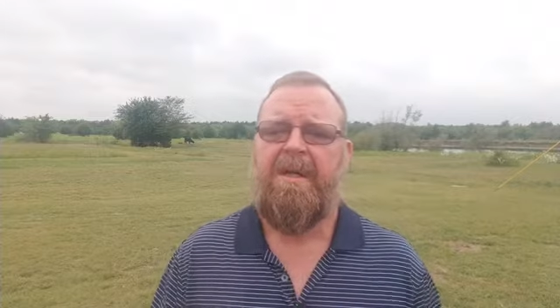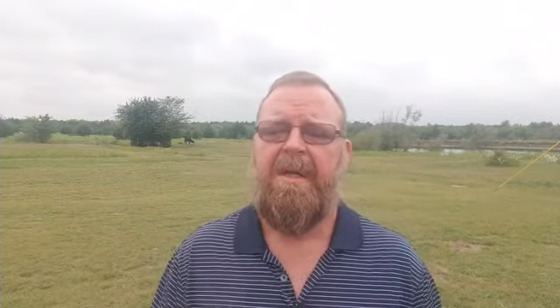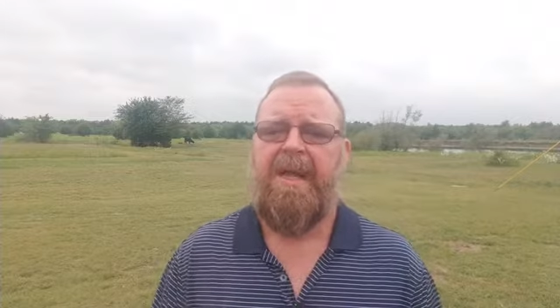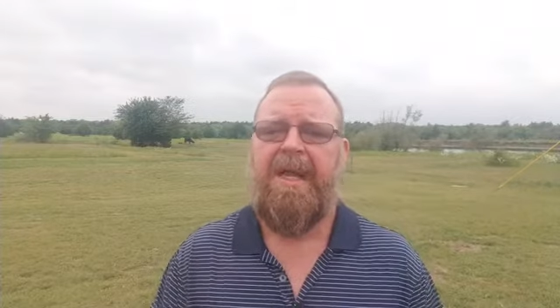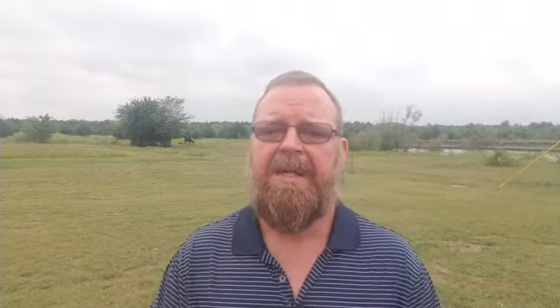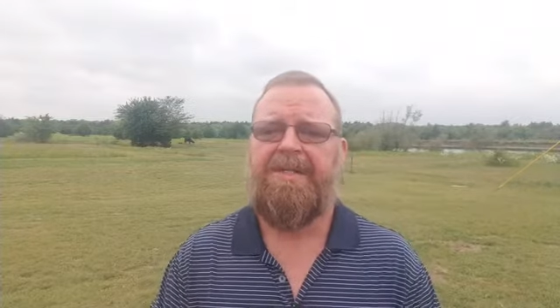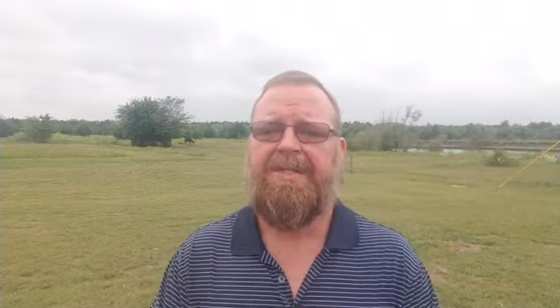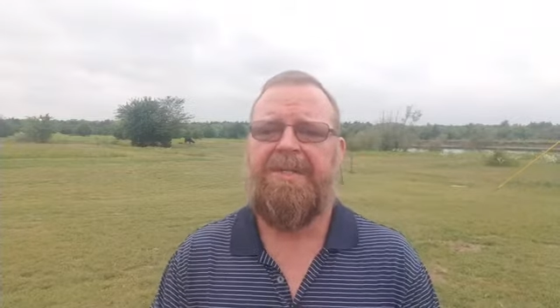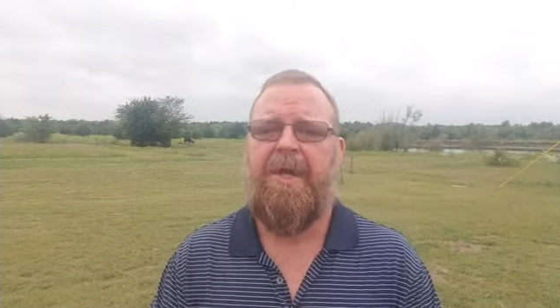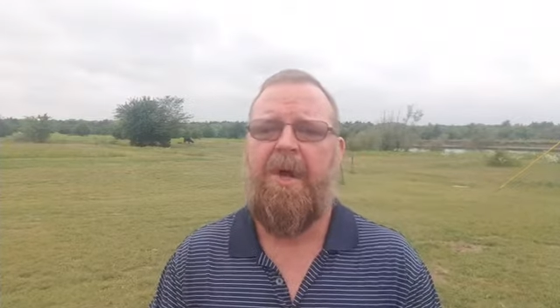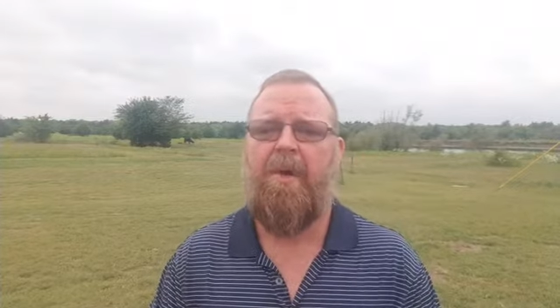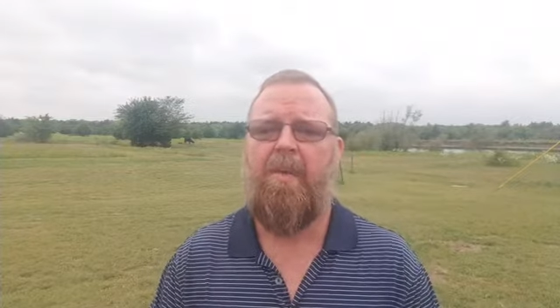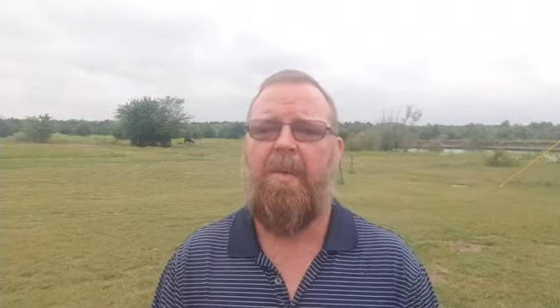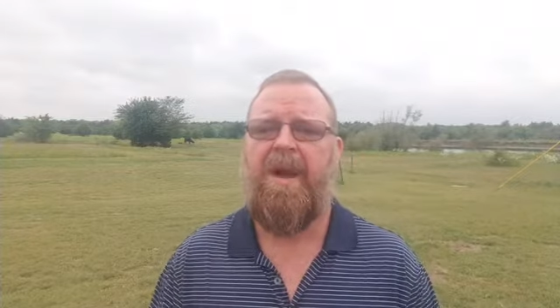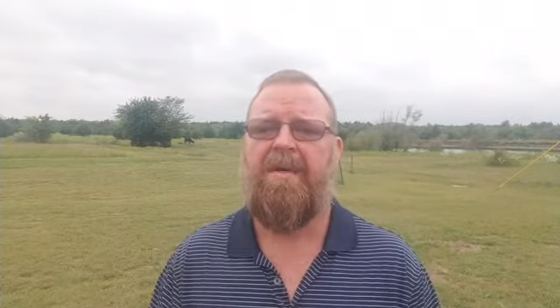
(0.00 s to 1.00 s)
And so
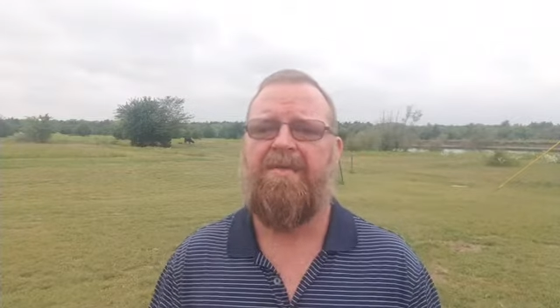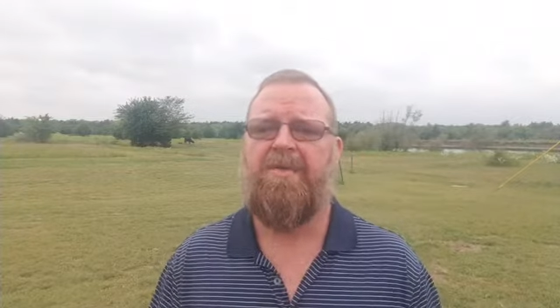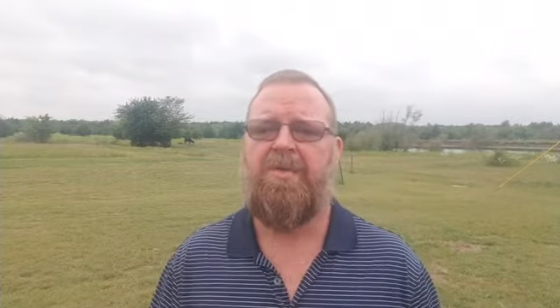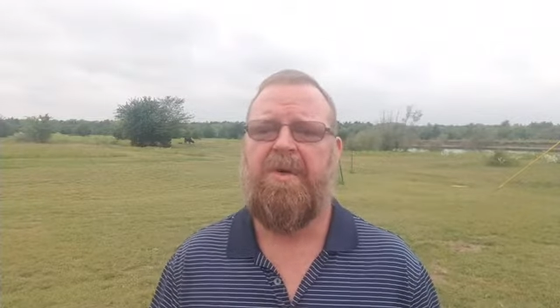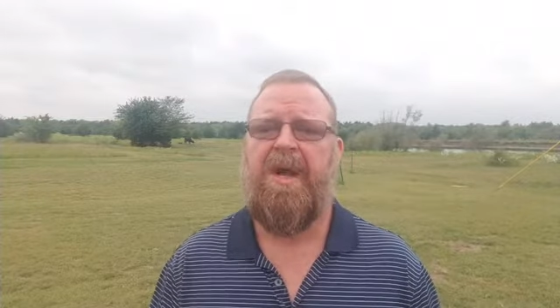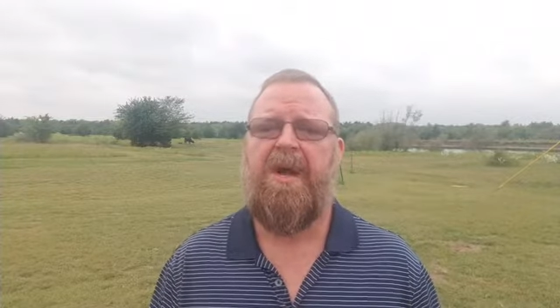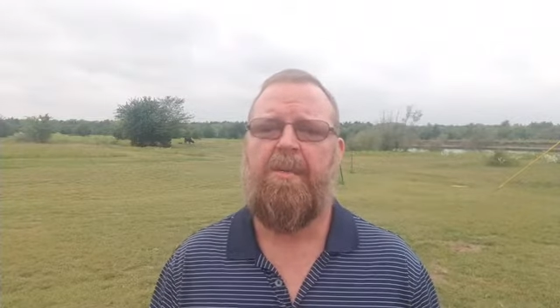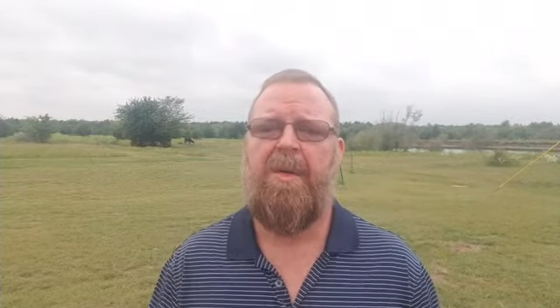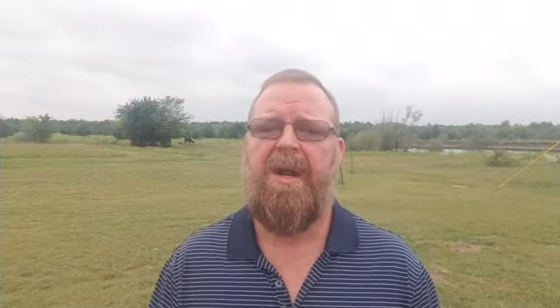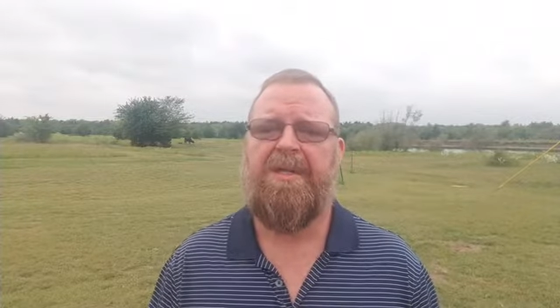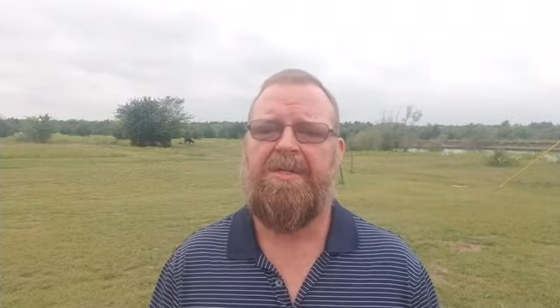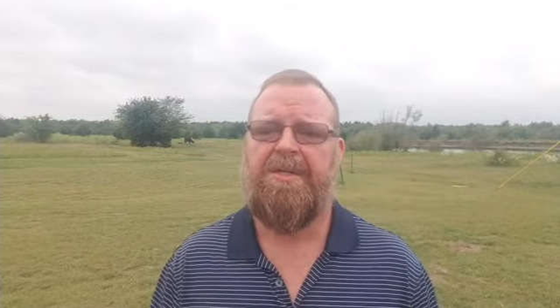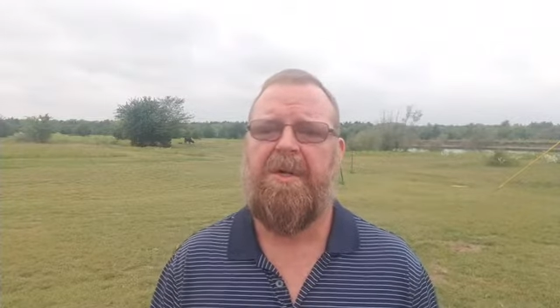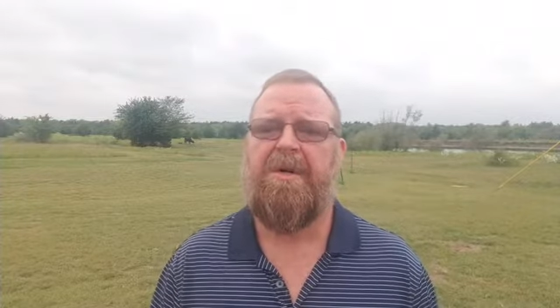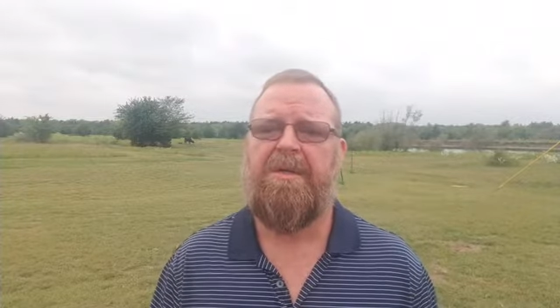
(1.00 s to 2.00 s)
what I
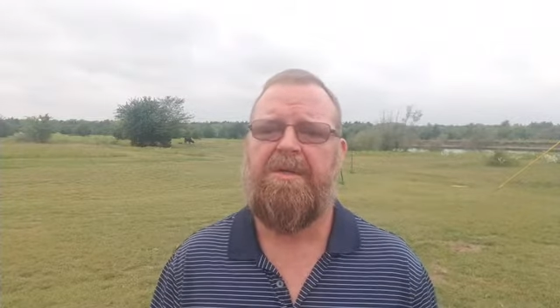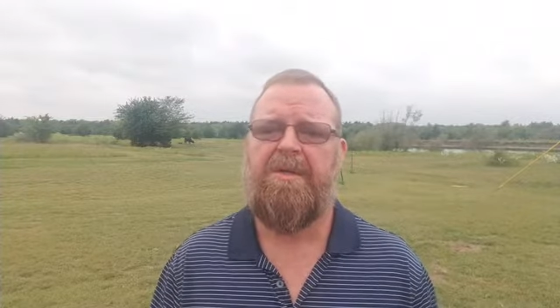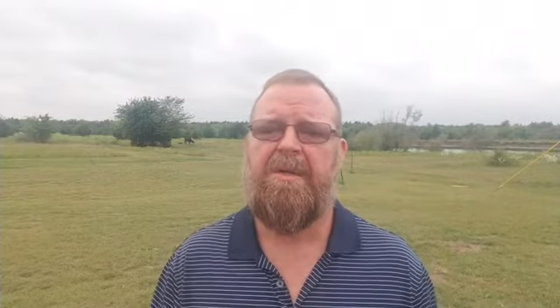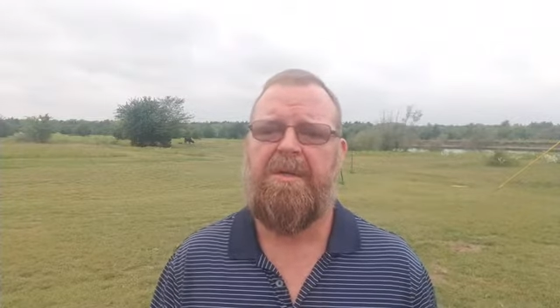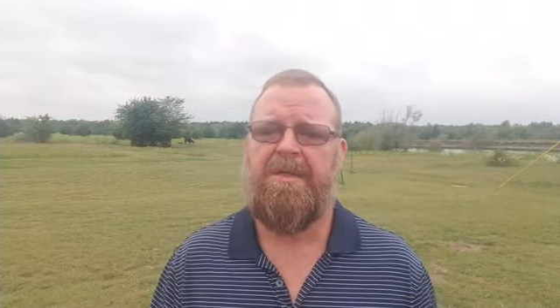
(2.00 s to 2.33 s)
started doing